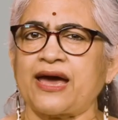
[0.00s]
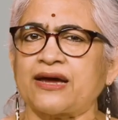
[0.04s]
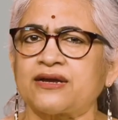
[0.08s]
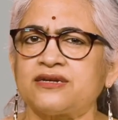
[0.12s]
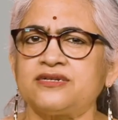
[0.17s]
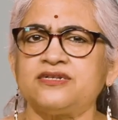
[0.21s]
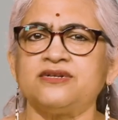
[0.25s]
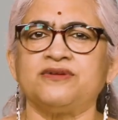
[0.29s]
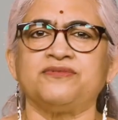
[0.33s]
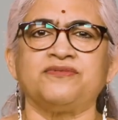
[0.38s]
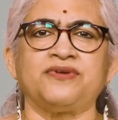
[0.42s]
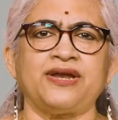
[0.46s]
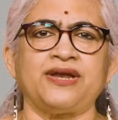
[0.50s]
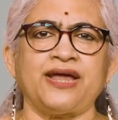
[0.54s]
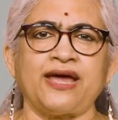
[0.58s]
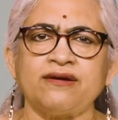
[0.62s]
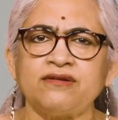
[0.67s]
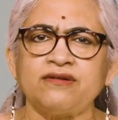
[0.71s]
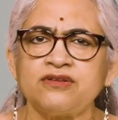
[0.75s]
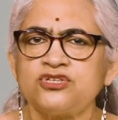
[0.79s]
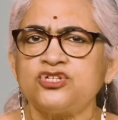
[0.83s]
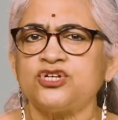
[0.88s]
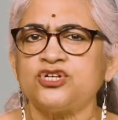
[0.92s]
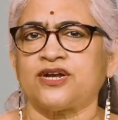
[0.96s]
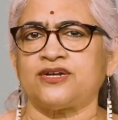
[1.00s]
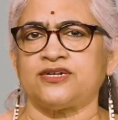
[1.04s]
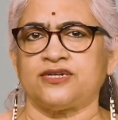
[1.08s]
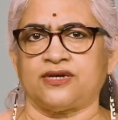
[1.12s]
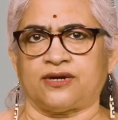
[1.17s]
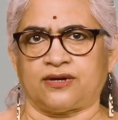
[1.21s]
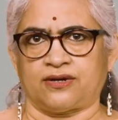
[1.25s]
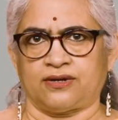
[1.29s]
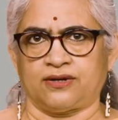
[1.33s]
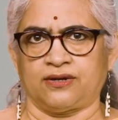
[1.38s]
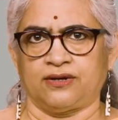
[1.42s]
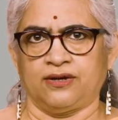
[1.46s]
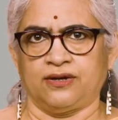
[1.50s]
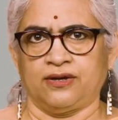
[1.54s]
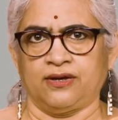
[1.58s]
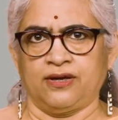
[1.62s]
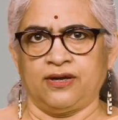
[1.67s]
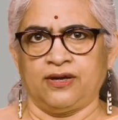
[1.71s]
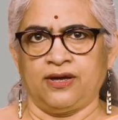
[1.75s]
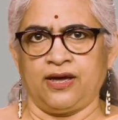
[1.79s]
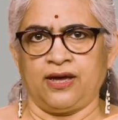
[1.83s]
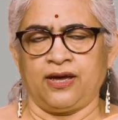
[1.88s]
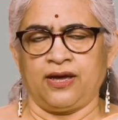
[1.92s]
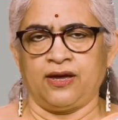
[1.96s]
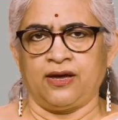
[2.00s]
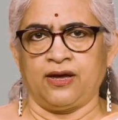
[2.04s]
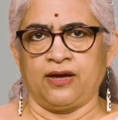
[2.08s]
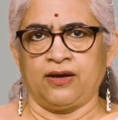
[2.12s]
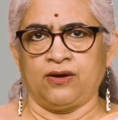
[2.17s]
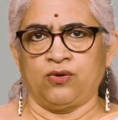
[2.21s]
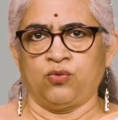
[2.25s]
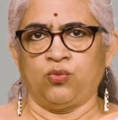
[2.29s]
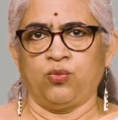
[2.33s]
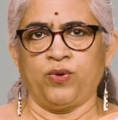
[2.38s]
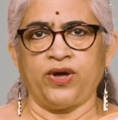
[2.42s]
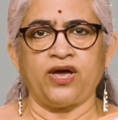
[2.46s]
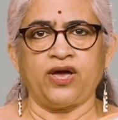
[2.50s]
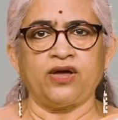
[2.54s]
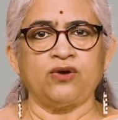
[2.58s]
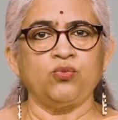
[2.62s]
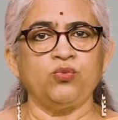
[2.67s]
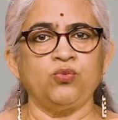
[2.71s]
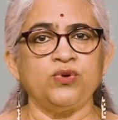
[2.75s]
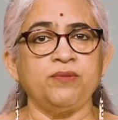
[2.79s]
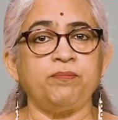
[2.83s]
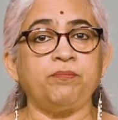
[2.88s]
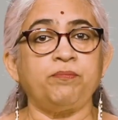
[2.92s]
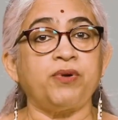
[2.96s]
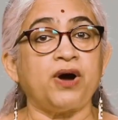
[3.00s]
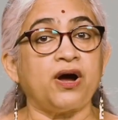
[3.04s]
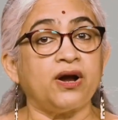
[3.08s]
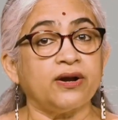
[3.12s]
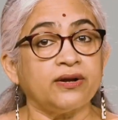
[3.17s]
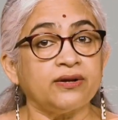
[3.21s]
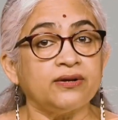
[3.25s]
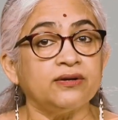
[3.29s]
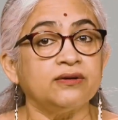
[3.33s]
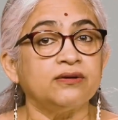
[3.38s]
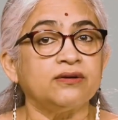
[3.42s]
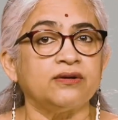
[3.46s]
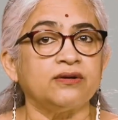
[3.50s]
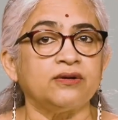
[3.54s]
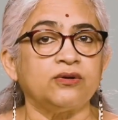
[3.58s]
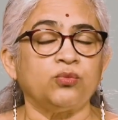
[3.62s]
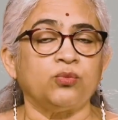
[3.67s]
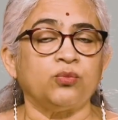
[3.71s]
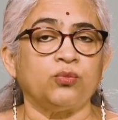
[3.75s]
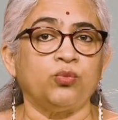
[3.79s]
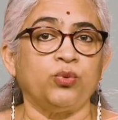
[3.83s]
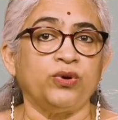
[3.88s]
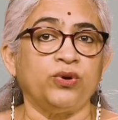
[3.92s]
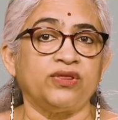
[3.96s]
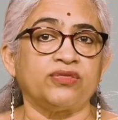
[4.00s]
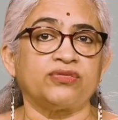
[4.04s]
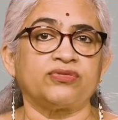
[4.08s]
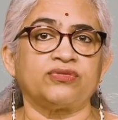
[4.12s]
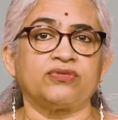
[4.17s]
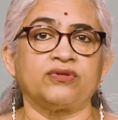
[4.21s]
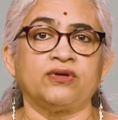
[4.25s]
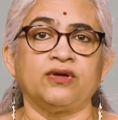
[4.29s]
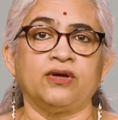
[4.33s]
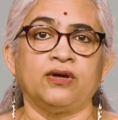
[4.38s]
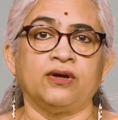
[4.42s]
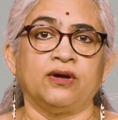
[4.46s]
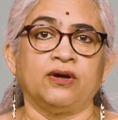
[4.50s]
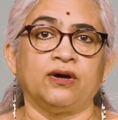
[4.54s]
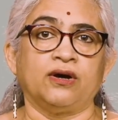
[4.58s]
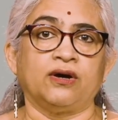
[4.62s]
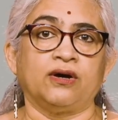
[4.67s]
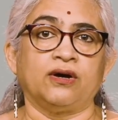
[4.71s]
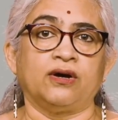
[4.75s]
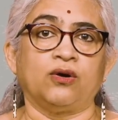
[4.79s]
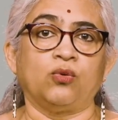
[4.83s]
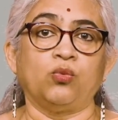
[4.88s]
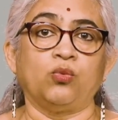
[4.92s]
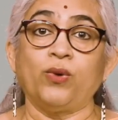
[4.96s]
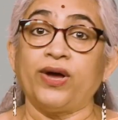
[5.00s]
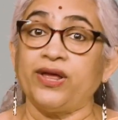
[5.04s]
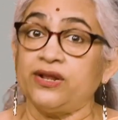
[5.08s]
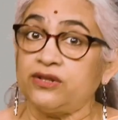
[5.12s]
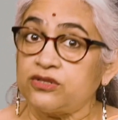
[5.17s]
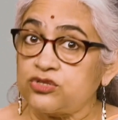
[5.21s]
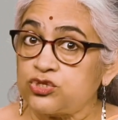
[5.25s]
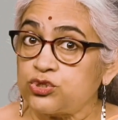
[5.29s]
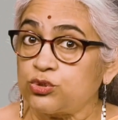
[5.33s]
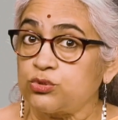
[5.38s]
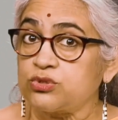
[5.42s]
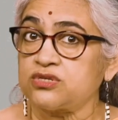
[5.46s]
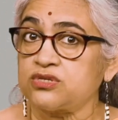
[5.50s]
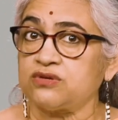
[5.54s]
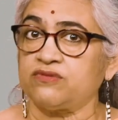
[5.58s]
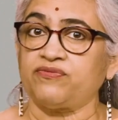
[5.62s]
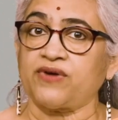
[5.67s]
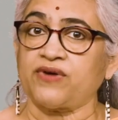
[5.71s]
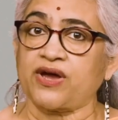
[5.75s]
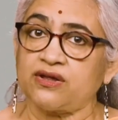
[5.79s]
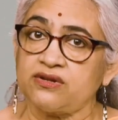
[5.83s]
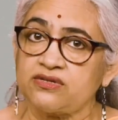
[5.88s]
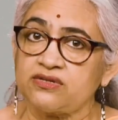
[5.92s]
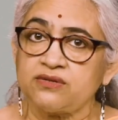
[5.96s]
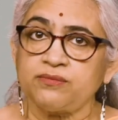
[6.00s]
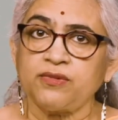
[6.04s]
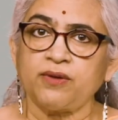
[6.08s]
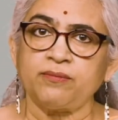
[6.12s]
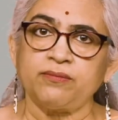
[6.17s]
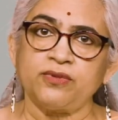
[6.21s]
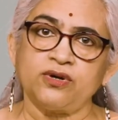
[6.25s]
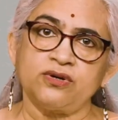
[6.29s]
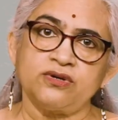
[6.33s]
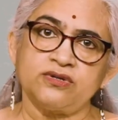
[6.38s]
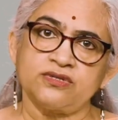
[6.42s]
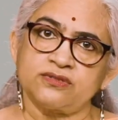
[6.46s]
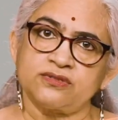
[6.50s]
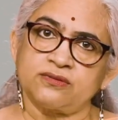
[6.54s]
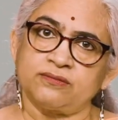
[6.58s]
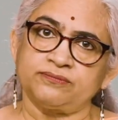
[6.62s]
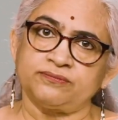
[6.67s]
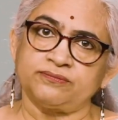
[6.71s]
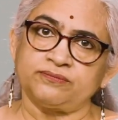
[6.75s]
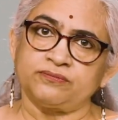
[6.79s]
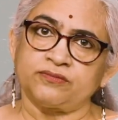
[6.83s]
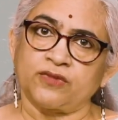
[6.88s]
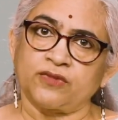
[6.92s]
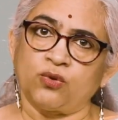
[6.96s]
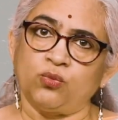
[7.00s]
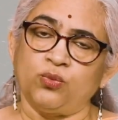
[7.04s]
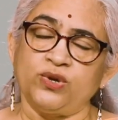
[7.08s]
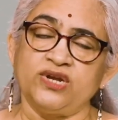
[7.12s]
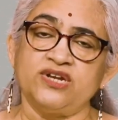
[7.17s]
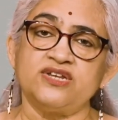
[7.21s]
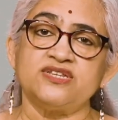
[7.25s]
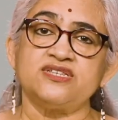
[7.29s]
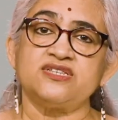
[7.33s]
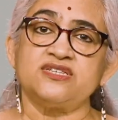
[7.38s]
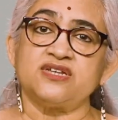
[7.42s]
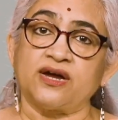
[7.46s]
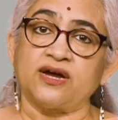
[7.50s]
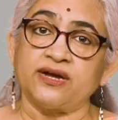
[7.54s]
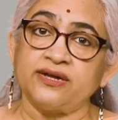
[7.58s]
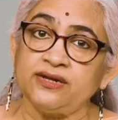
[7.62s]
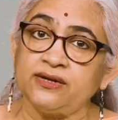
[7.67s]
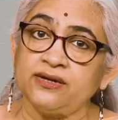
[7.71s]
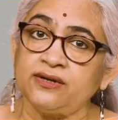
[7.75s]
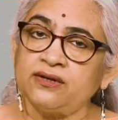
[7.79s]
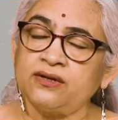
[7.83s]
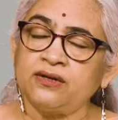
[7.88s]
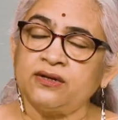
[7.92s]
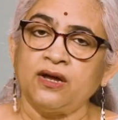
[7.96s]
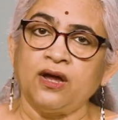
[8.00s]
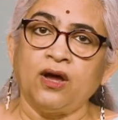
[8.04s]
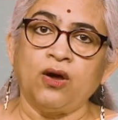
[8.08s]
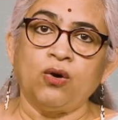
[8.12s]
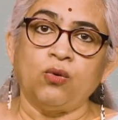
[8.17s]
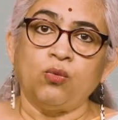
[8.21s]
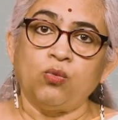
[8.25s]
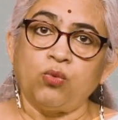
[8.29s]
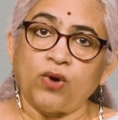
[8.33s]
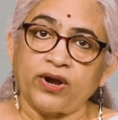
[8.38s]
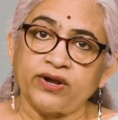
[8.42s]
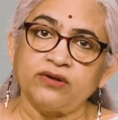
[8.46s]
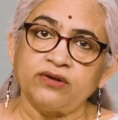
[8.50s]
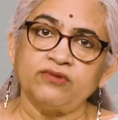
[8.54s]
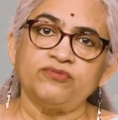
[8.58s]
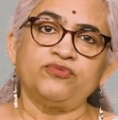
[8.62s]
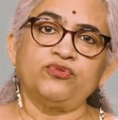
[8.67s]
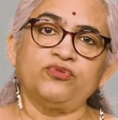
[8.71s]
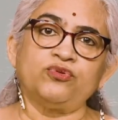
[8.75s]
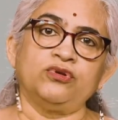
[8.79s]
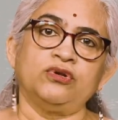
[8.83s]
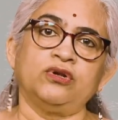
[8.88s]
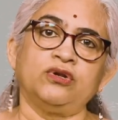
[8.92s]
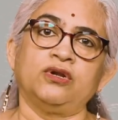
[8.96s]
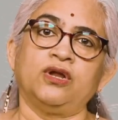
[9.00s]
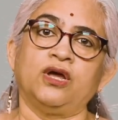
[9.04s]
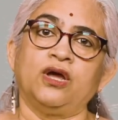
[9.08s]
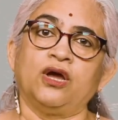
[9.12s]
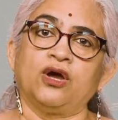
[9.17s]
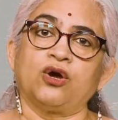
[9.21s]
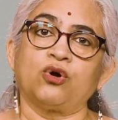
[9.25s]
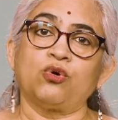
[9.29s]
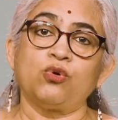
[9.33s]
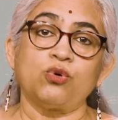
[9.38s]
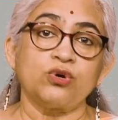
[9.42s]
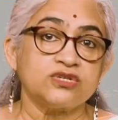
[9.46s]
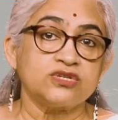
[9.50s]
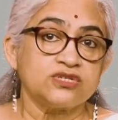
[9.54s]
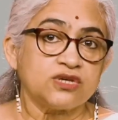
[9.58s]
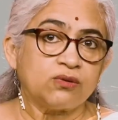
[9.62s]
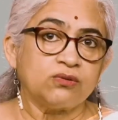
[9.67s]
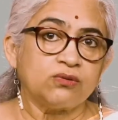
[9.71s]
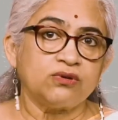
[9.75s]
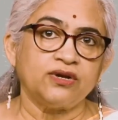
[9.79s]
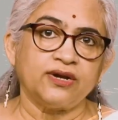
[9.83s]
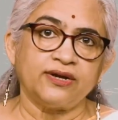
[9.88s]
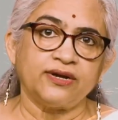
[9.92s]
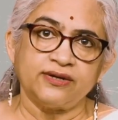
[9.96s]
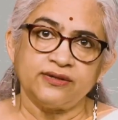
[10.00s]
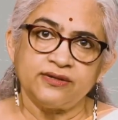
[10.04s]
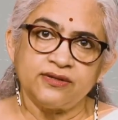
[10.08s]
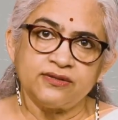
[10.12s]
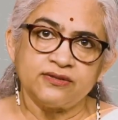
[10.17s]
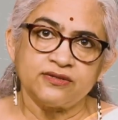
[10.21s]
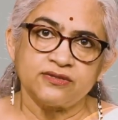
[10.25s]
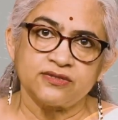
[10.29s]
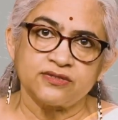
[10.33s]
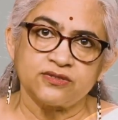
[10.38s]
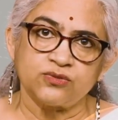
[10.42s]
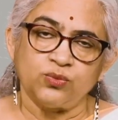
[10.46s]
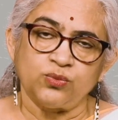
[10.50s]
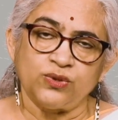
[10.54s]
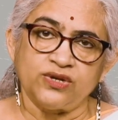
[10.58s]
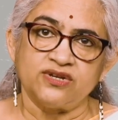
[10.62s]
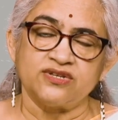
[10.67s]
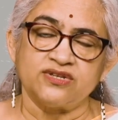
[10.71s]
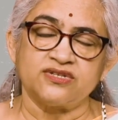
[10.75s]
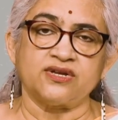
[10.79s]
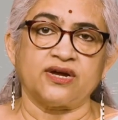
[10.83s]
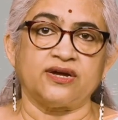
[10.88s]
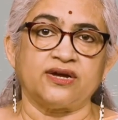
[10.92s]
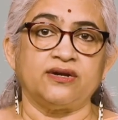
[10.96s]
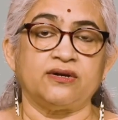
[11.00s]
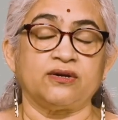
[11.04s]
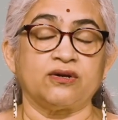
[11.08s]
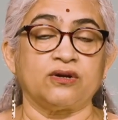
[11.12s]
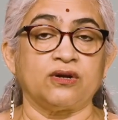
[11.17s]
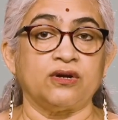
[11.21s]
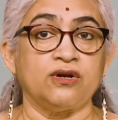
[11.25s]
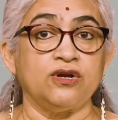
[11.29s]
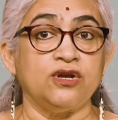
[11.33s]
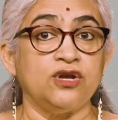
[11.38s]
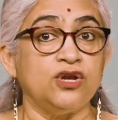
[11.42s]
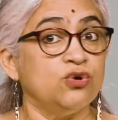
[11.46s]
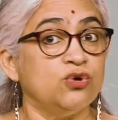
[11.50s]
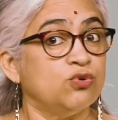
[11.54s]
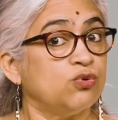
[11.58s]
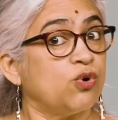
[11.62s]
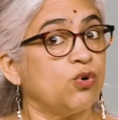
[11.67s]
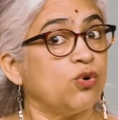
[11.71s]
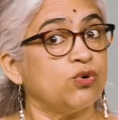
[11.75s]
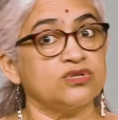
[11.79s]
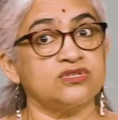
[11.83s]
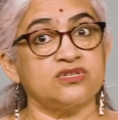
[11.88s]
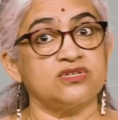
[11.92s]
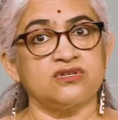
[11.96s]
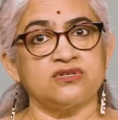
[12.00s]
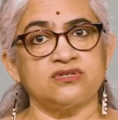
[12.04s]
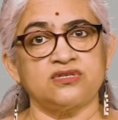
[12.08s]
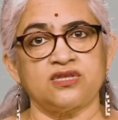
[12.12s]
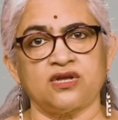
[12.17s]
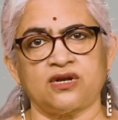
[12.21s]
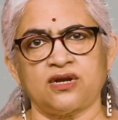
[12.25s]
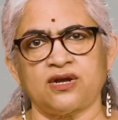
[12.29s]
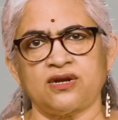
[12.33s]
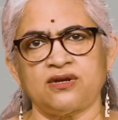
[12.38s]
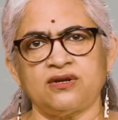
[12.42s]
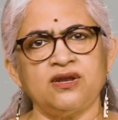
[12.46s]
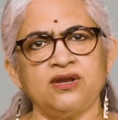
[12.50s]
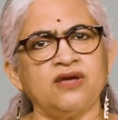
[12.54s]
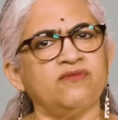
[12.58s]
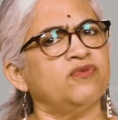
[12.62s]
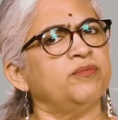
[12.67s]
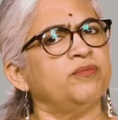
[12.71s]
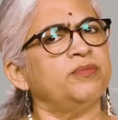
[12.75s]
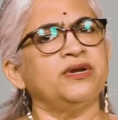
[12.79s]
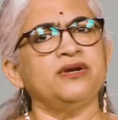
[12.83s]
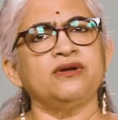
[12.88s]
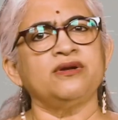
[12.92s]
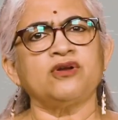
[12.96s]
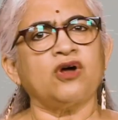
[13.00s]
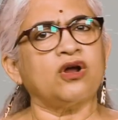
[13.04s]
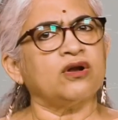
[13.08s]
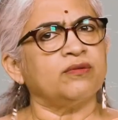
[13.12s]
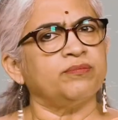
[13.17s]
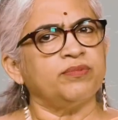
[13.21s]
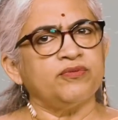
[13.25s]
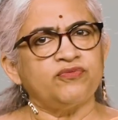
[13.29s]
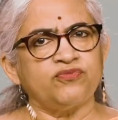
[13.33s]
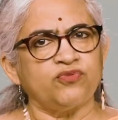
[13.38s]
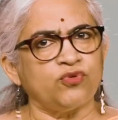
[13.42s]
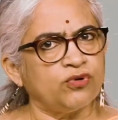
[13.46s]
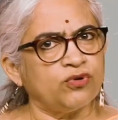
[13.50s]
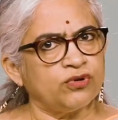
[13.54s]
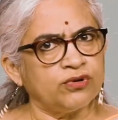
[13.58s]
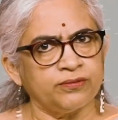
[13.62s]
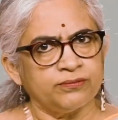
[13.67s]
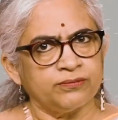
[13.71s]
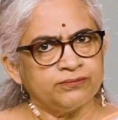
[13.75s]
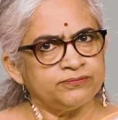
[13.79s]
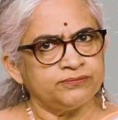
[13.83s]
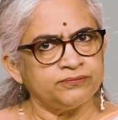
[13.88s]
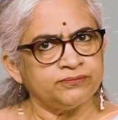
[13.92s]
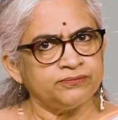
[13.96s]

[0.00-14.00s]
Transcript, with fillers: active and energetic, where we partnered with uh, well chosen faculty members. We designed wonderful course outlines, we designed new courses that had never been taught before.